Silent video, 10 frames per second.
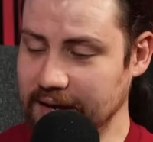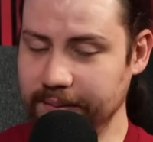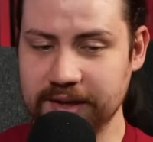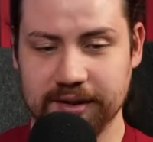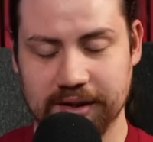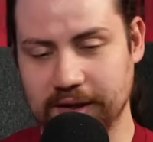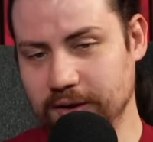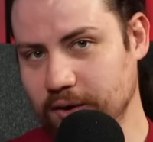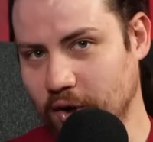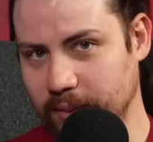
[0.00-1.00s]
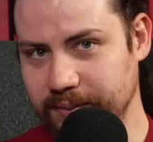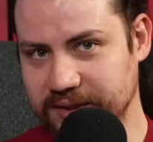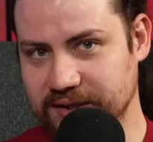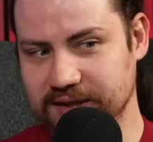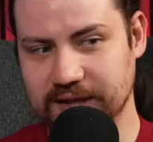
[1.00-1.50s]
I mean, common
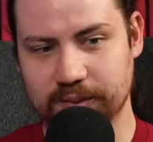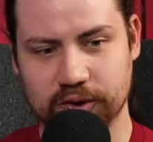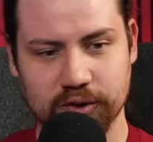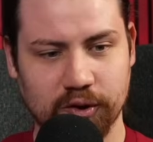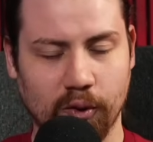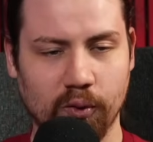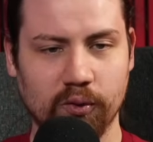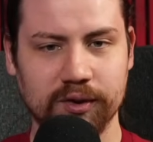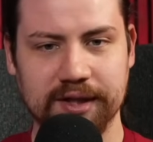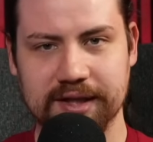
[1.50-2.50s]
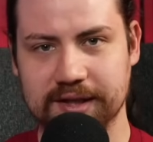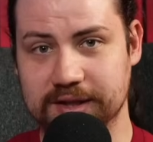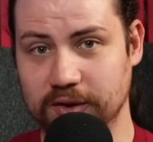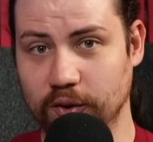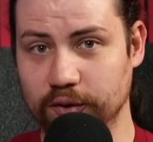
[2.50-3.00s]
misconception, Khorne is
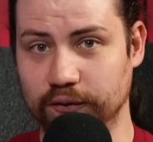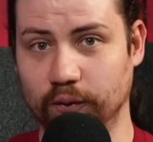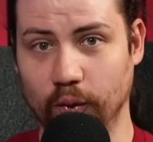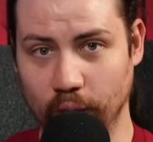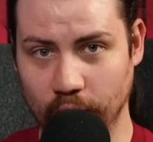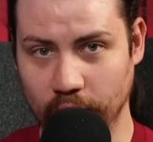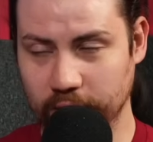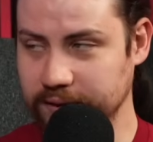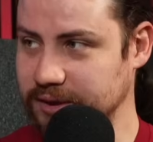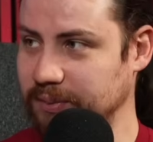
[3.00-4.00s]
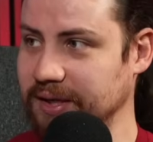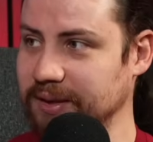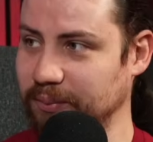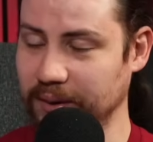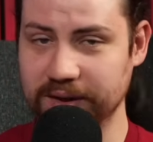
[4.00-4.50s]
the god of war. Spilling
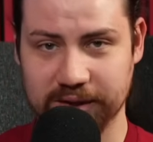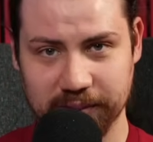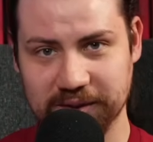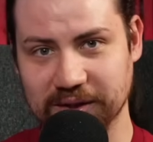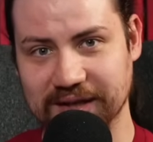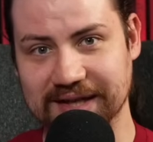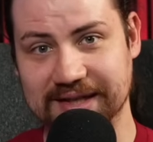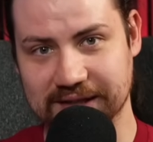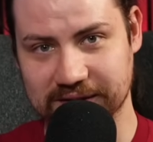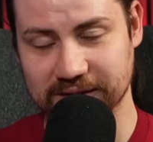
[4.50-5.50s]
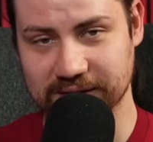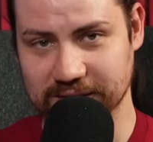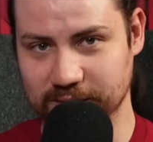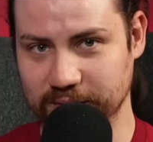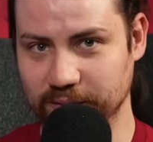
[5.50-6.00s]
blood can be done at a distance,
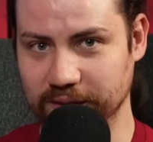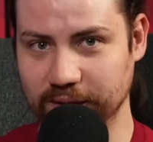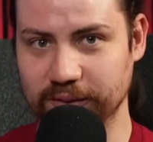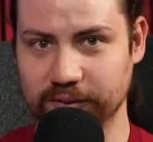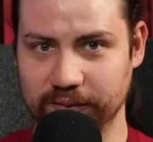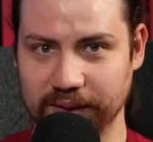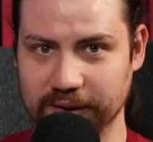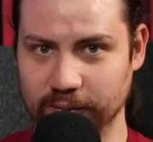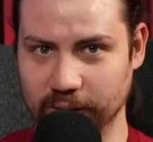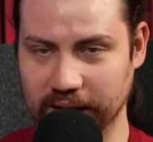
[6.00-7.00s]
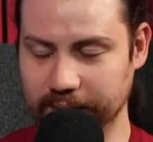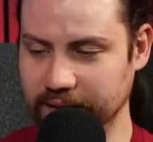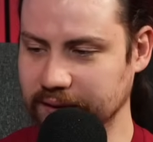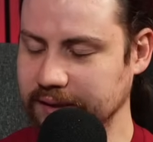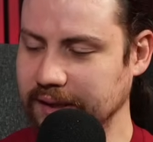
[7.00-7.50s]
as we all know if you've played Warhammer.